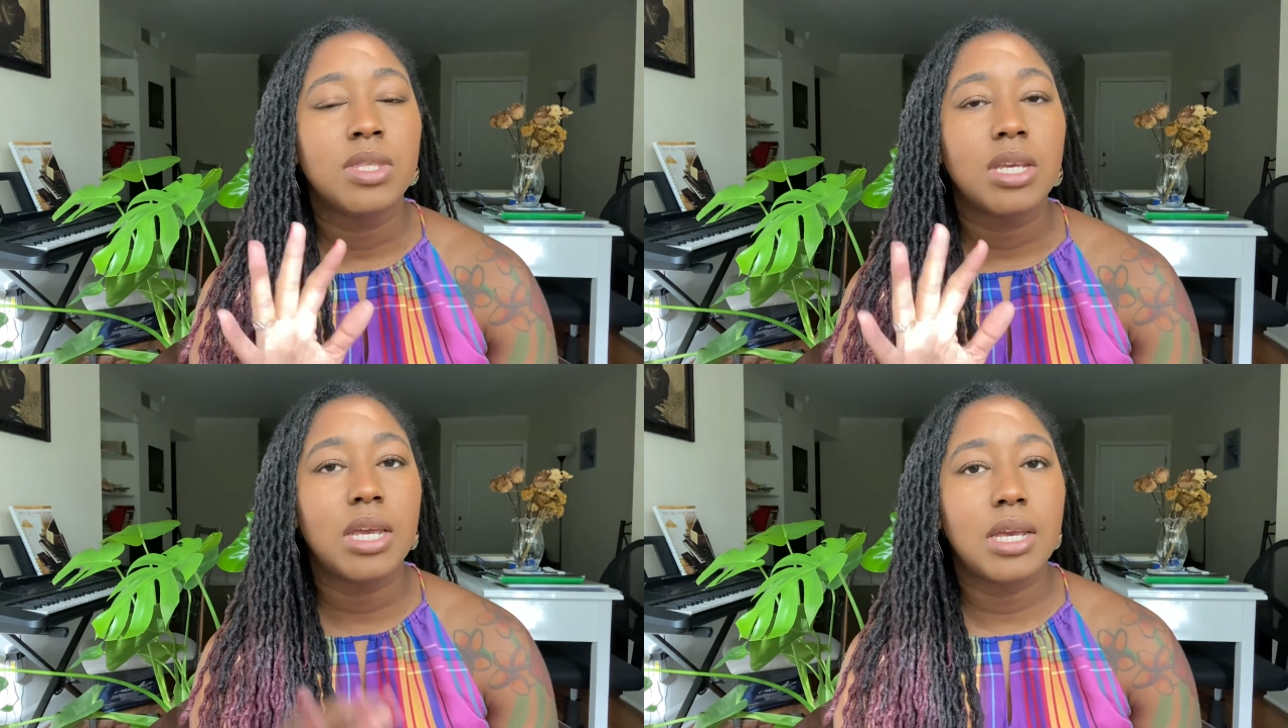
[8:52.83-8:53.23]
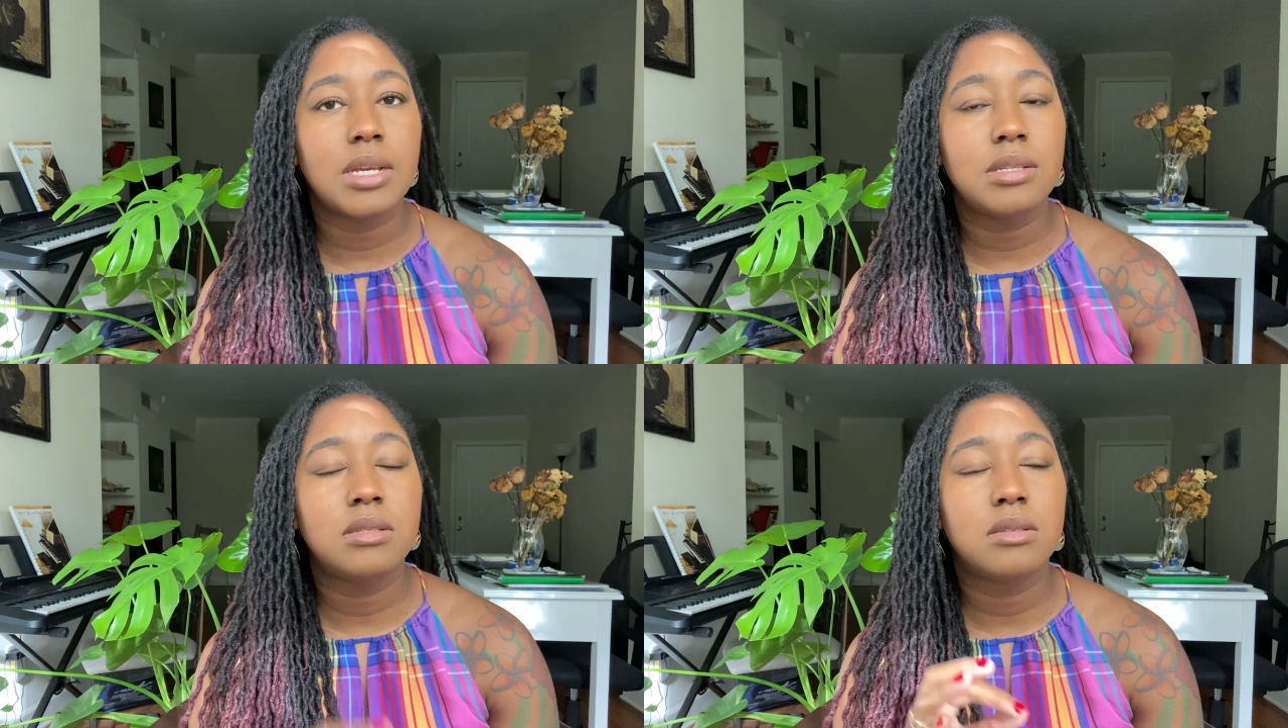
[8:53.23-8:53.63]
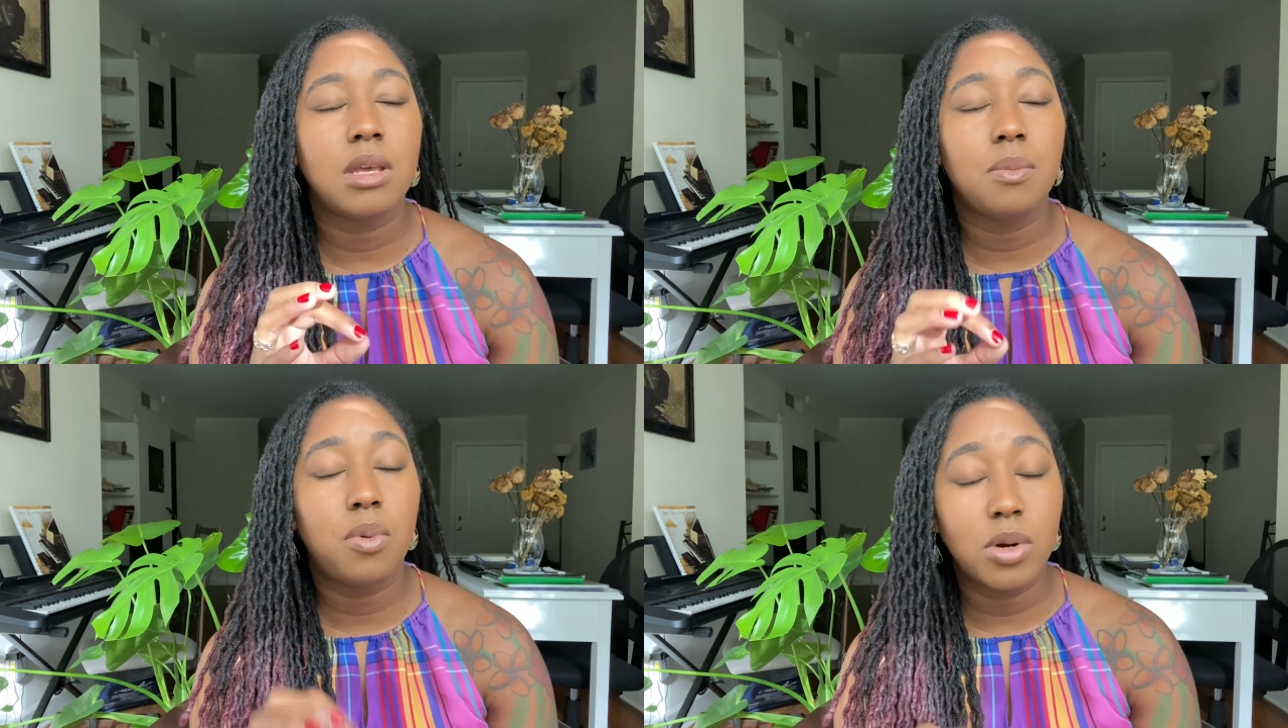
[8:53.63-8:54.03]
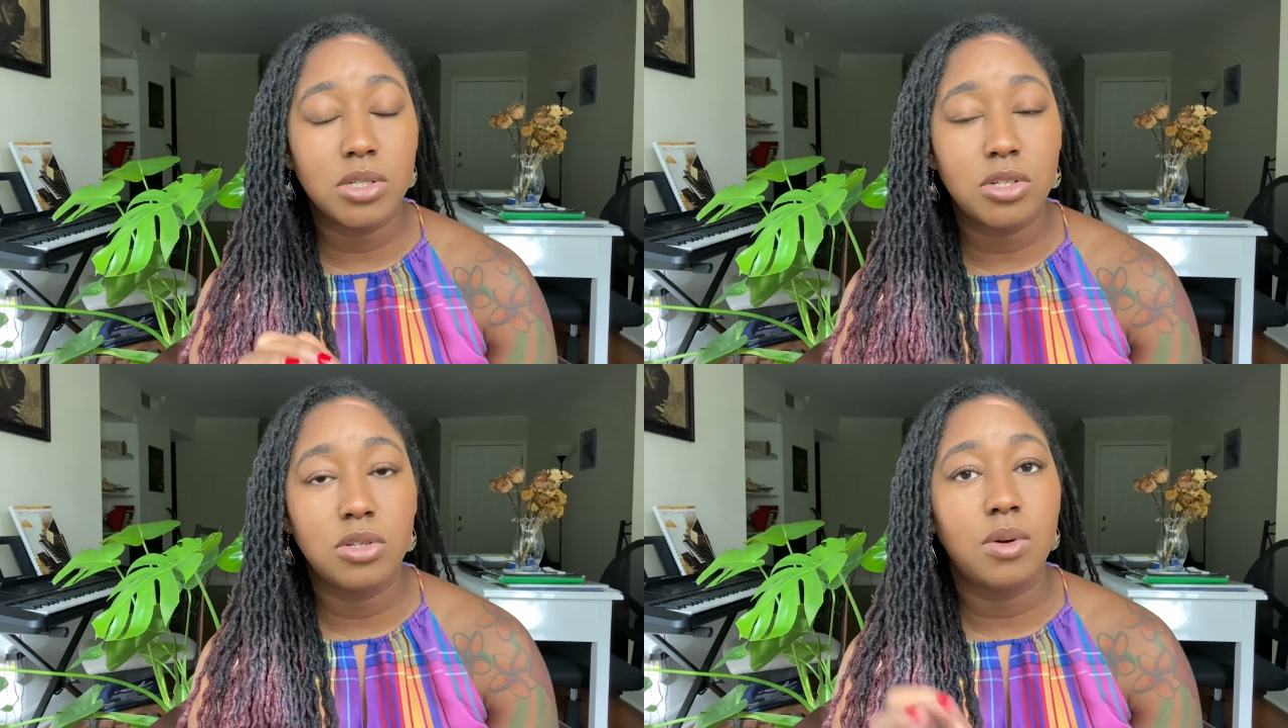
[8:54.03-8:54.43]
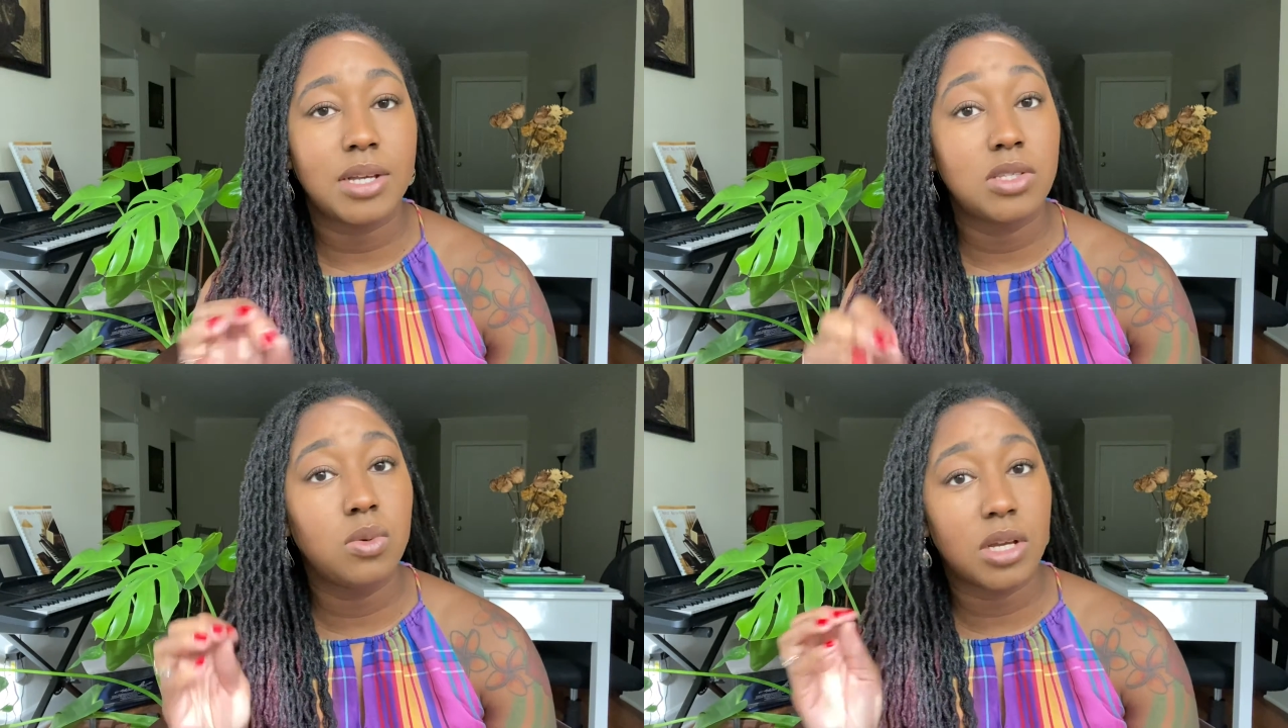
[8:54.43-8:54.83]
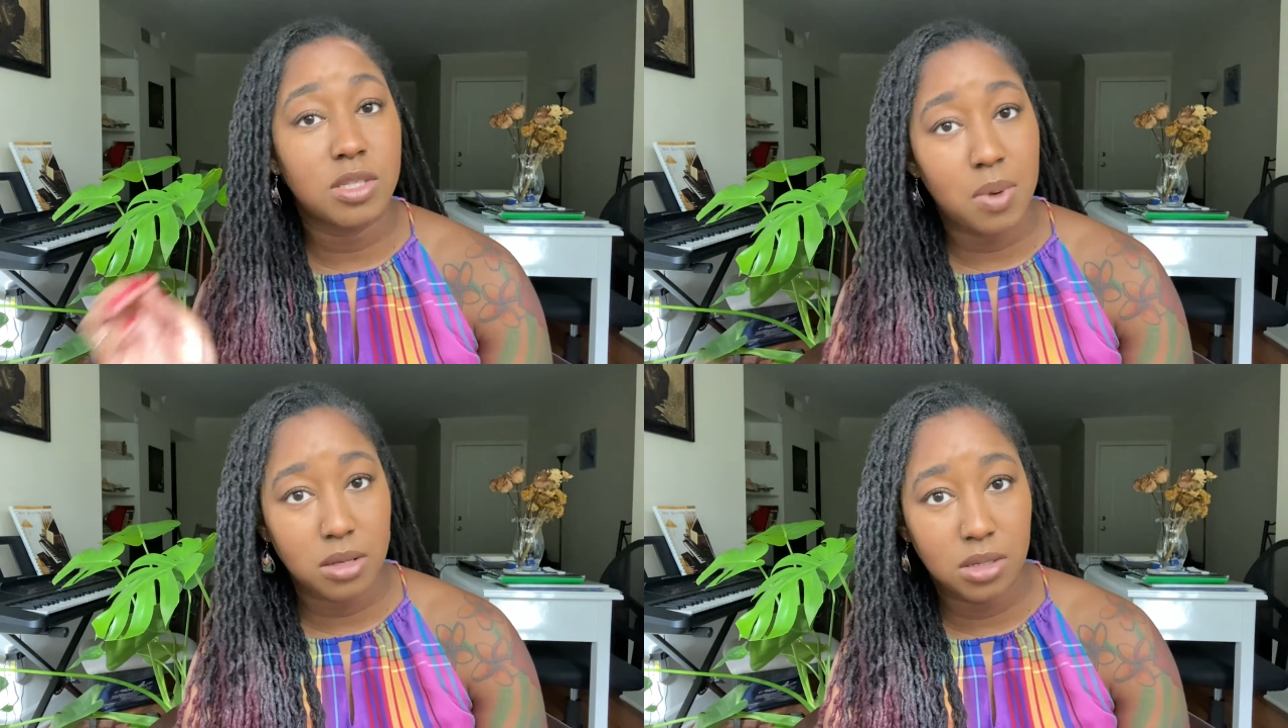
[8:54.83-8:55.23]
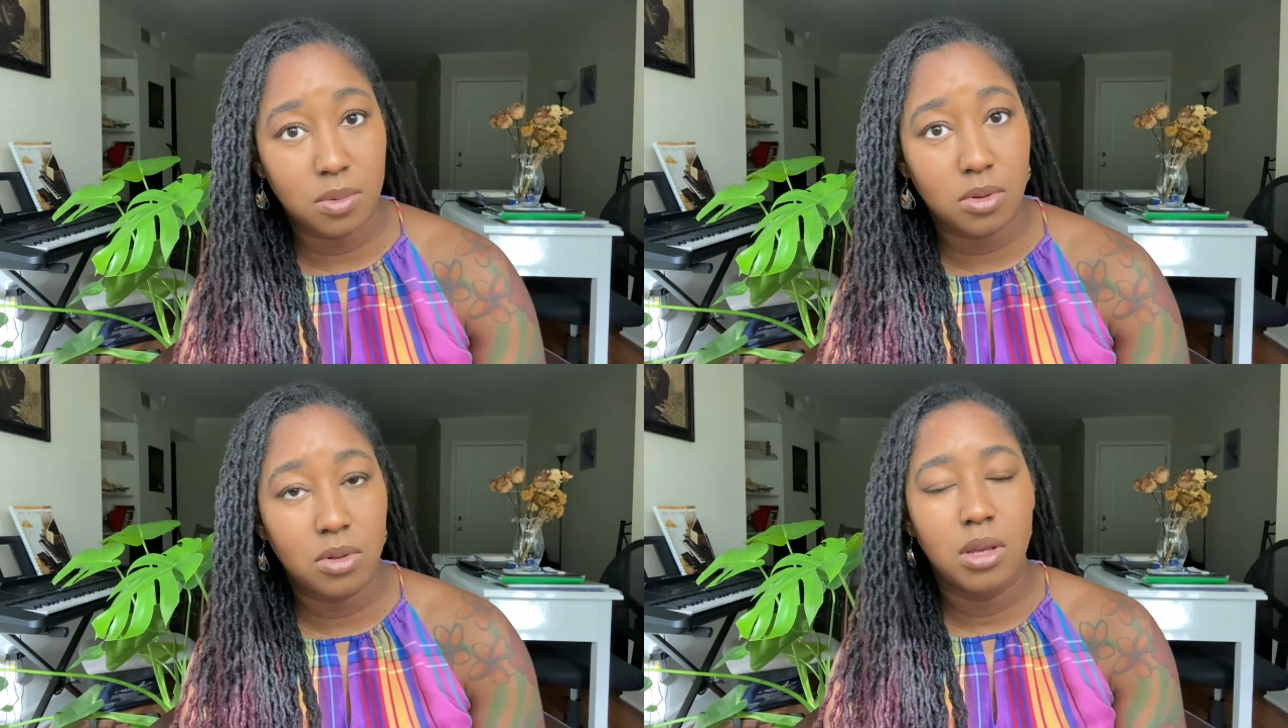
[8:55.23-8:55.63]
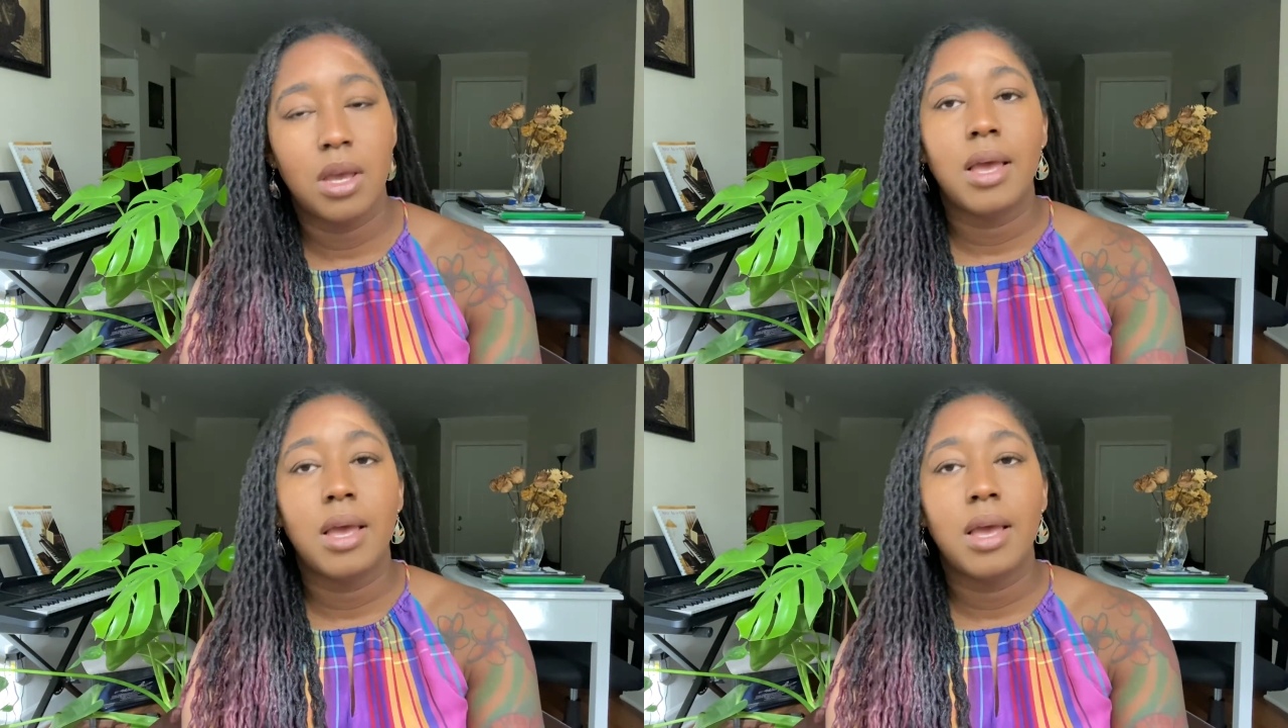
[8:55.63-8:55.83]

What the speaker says: is important to do as soon as possible.